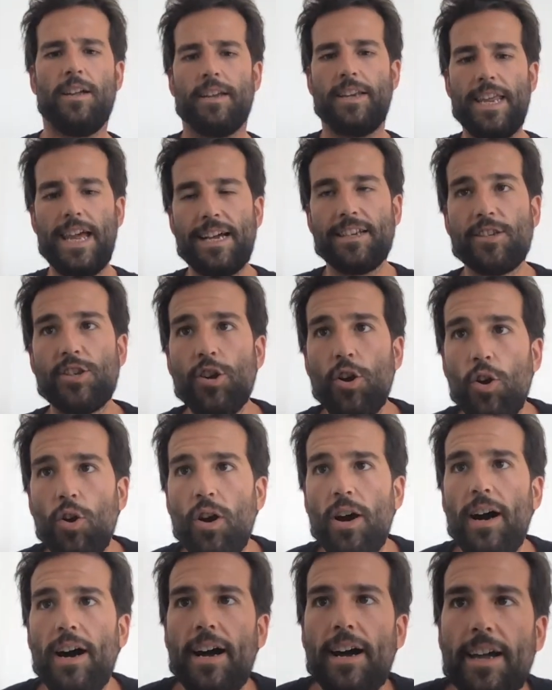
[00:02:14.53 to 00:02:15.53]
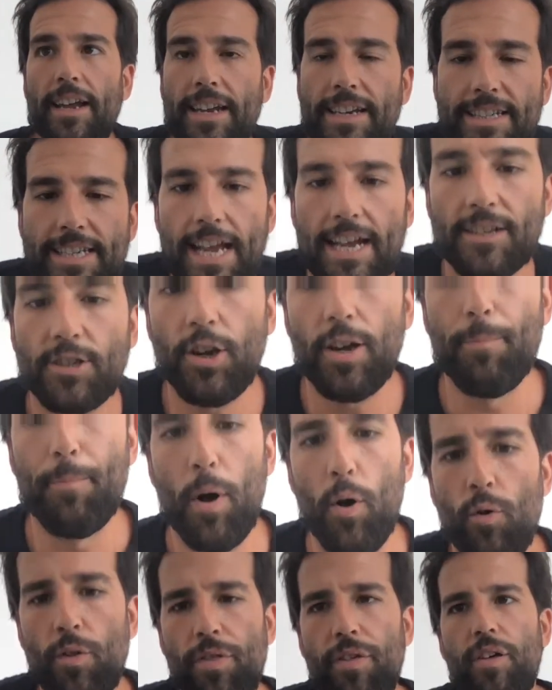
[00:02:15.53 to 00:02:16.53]
Yeah, so it's actually
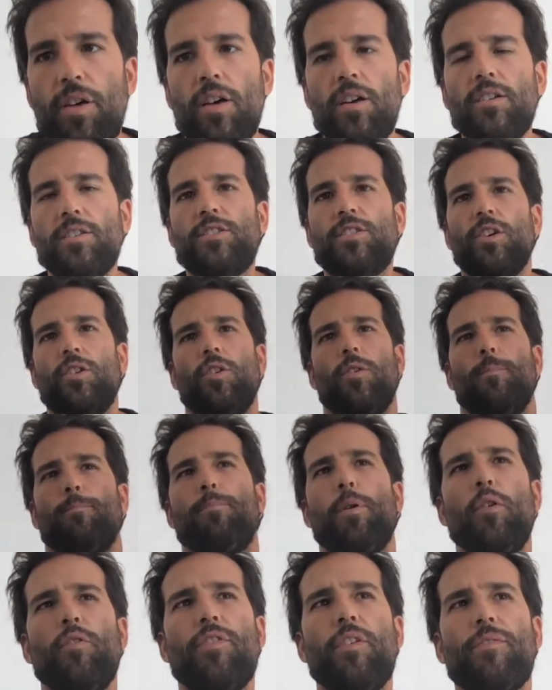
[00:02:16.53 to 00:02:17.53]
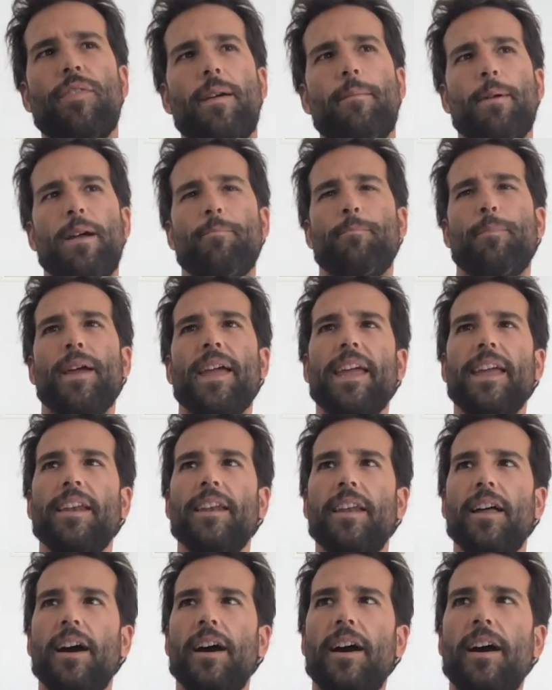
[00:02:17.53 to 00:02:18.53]
both. So both of them are paying,
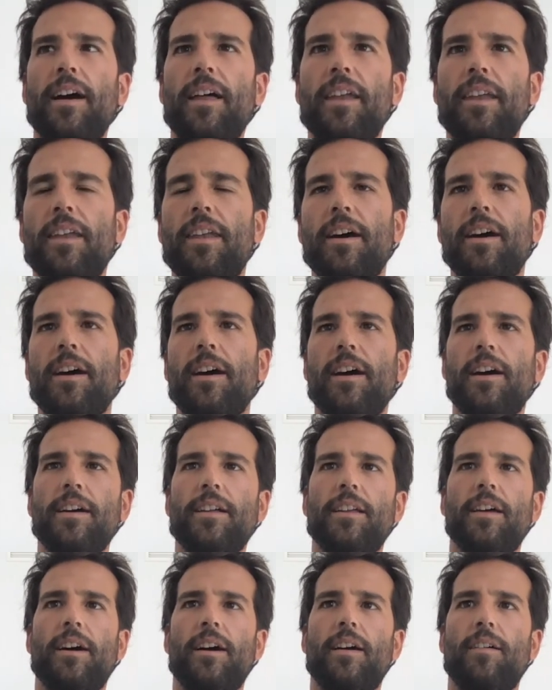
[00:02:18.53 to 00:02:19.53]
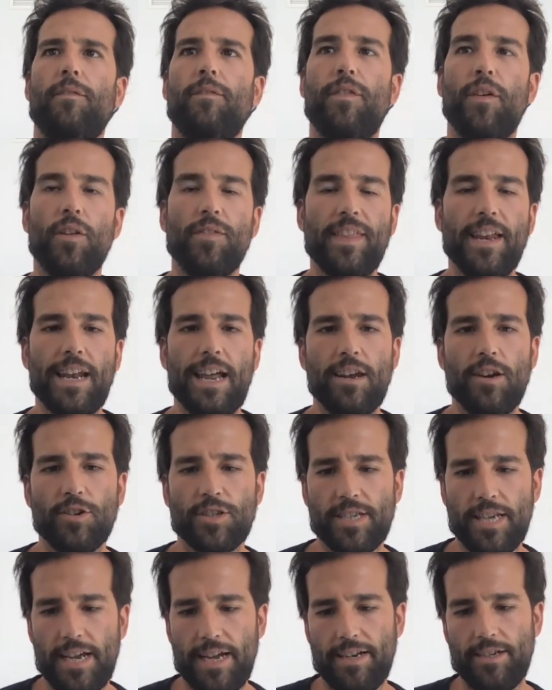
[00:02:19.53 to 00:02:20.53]
and from the landlord
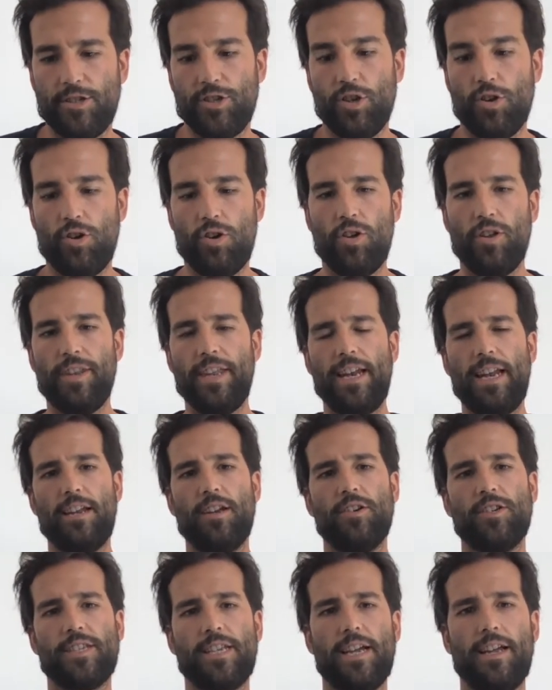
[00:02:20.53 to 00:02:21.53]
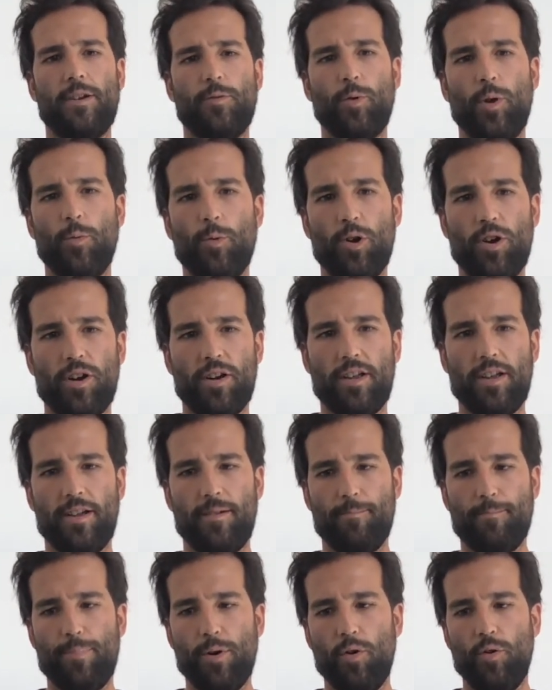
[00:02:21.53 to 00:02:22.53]
side. So on the landlord side, we work
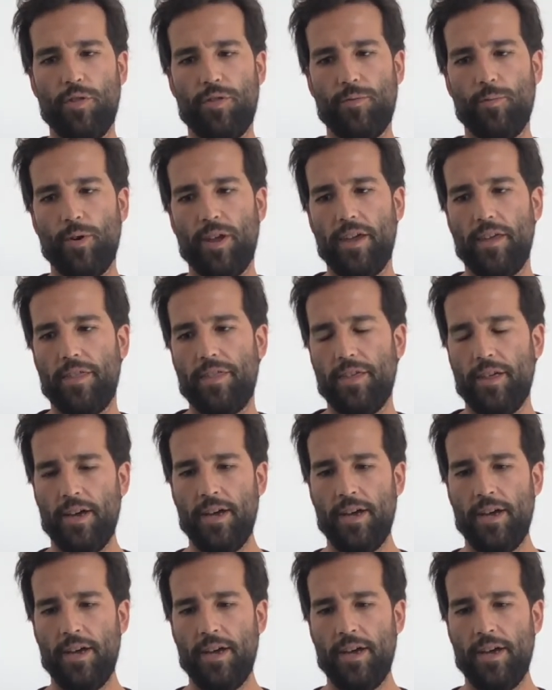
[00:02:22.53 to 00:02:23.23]
both with